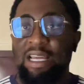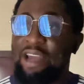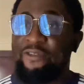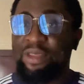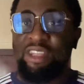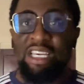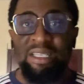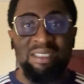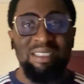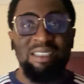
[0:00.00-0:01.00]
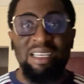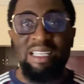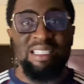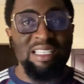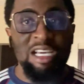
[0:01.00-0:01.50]
Everything,
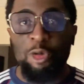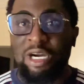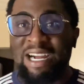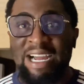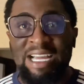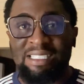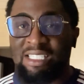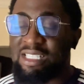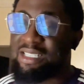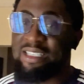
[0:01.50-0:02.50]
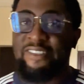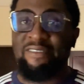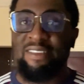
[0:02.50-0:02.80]
it's in our hands.